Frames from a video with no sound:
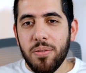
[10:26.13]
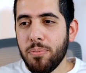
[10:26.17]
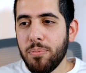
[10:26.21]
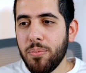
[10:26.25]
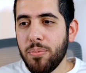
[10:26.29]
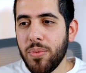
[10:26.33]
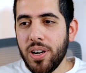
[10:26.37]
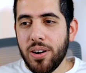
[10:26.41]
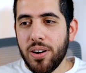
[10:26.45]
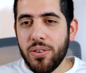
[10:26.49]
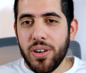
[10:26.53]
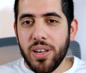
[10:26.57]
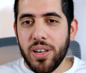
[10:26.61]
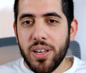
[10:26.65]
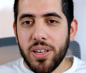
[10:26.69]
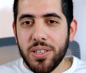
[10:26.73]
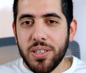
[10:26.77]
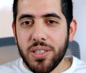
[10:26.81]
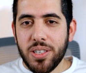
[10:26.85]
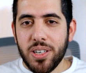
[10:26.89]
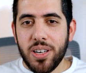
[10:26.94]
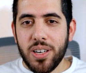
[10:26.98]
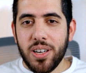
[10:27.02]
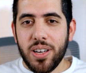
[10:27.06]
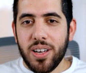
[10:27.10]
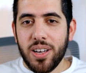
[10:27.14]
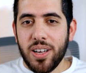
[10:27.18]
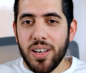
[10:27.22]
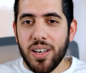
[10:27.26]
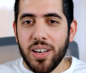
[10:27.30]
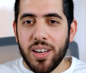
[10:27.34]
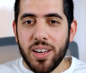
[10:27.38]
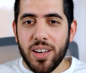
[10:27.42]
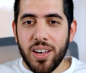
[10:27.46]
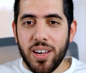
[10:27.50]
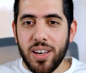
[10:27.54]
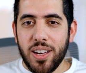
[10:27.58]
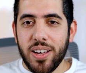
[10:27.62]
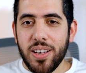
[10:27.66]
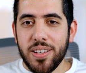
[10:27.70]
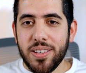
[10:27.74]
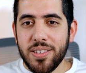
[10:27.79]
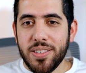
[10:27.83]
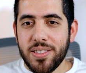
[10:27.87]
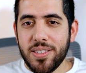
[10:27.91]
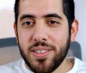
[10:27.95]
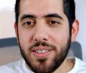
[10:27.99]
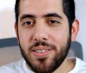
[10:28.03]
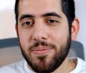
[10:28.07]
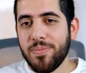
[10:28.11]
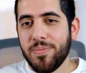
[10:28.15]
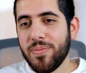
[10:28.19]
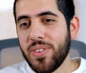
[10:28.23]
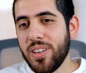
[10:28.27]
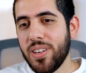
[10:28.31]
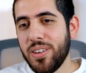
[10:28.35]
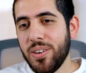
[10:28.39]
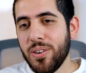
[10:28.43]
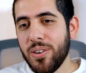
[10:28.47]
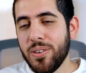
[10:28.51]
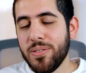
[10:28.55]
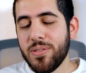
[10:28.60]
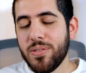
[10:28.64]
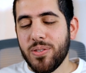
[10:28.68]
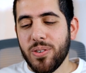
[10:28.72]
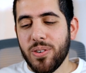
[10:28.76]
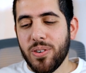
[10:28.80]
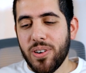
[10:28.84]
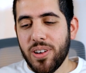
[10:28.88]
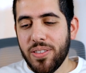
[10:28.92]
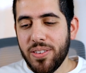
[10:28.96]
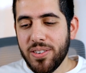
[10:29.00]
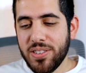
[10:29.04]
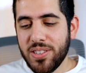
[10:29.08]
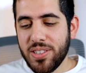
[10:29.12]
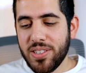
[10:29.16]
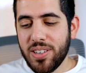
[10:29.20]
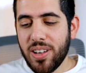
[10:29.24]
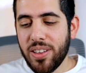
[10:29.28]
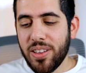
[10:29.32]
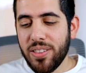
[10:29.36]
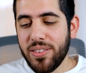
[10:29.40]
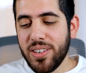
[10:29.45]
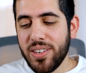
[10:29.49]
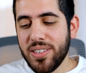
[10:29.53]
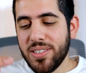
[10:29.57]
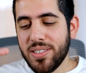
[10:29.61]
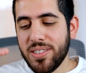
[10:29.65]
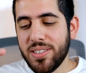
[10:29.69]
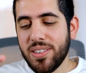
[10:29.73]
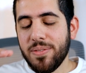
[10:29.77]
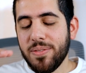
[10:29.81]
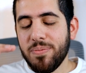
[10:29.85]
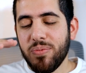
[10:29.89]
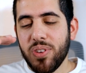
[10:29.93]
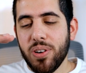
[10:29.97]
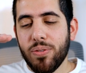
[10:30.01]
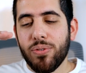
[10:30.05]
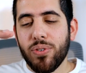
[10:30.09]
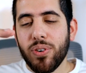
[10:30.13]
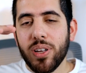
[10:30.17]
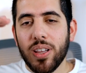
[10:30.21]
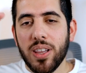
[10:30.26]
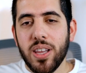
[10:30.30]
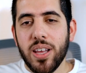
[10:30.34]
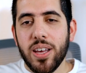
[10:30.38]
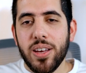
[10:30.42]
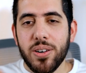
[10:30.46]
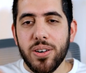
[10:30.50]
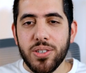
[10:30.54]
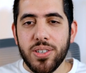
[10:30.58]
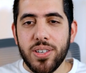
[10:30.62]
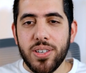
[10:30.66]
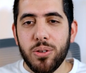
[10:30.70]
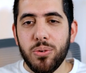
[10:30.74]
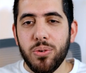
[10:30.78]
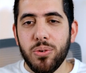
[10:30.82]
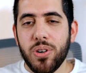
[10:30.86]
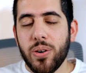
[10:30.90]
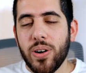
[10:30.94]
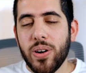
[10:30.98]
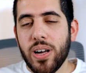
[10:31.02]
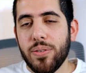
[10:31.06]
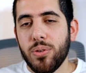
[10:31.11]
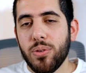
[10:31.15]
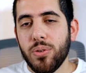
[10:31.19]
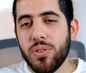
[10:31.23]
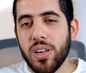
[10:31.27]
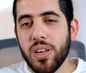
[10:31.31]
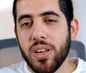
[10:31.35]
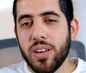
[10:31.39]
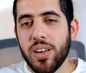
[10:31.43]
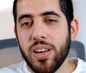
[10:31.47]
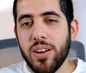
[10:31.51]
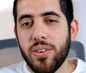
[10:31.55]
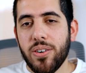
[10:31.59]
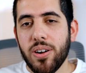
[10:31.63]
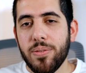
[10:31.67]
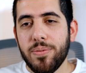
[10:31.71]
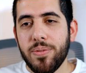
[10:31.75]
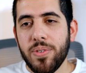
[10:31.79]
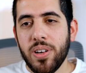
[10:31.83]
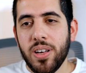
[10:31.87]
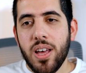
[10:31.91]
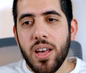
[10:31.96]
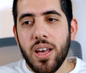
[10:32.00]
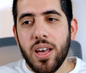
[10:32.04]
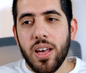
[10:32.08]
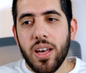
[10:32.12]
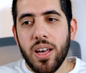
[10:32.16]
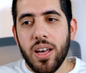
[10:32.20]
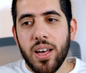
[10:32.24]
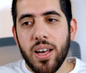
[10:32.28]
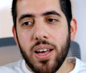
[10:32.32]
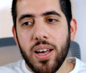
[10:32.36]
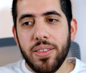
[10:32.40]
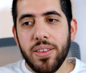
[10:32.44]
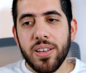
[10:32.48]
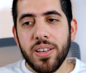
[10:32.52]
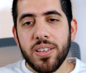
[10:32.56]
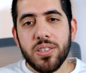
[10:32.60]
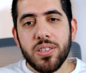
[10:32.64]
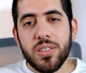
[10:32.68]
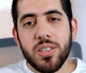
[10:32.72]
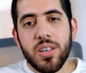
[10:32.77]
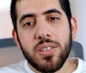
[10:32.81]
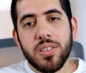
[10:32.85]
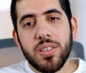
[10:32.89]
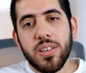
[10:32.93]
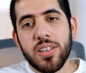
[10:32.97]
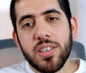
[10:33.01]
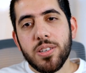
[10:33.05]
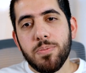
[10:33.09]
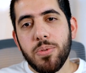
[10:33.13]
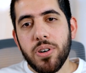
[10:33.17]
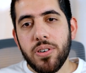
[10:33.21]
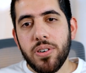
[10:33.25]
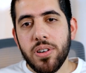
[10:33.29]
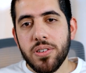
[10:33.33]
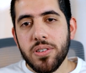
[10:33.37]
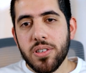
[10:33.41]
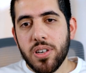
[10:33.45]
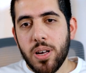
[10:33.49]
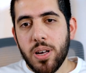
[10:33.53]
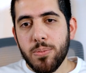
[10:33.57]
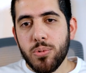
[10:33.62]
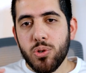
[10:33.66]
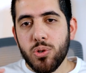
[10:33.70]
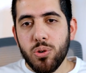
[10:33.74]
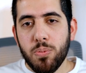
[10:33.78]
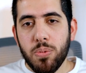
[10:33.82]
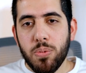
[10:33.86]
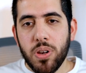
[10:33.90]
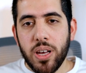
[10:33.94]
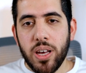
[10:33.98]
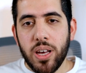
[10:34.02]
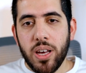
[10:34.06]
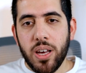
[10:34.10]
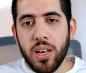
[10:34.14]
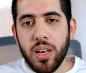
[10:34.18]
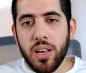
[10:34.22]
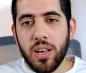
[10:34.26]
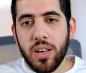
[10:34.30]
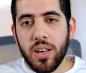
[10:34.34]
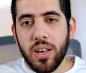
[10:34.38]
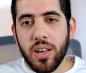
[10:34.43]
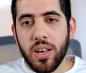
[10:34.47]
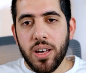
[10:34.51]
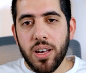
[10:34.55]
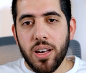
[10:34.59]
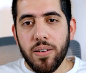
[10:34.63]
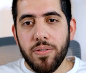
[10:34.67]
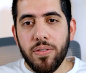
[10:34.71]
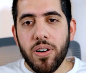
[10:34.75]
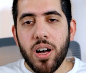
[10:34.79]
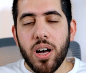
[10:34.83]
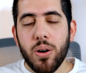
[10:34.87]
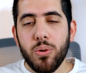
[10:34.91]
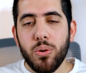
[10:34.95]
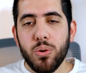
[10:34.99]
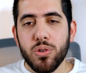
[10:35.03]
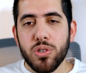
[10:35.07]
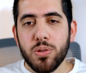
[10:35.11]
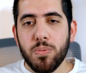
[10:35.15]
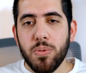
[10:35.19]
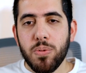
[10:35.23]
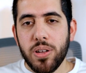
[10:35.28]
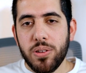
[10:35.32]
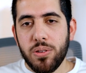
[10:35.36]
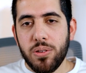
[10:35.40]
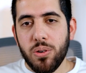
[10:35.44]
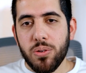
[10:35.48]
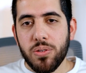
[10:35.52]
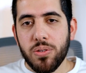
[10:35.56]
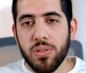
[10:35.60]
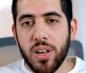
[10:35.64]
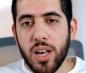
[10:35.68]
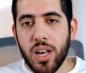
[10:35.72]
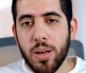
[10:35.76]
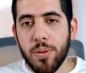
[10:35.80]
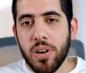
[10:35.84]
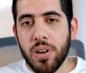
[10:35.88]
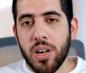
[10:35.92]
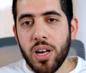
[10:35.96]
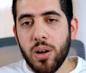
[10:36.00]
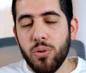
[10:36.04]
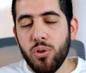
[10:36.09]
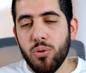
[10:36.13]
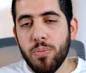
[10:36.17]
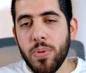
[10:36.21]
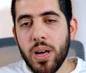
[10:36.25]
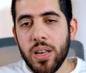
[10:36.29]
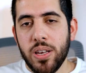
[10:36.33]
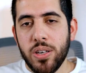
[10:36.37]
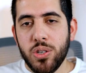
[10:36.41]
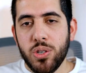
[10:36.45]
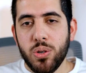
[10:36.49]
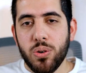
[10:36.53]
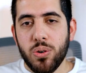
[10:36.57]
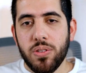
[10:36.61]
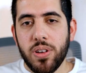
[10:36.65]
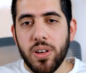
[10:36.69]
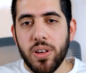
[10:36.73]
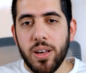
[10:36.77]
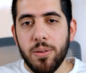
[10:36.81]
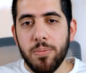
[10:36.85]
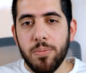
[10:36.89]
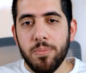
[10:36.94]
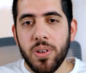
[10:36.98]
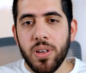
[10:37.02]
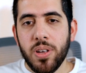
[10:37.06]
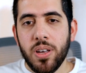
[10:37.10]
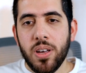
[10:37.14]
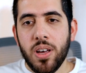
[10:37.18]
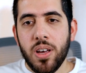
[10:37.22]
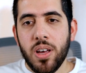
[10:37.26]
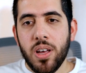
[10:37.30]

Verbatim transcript: marriage, uh, kids, you know, so there's these different layers that you now have to take care of uh, I think it's just experience comes to play uh, of how you split your time and how you manage your time.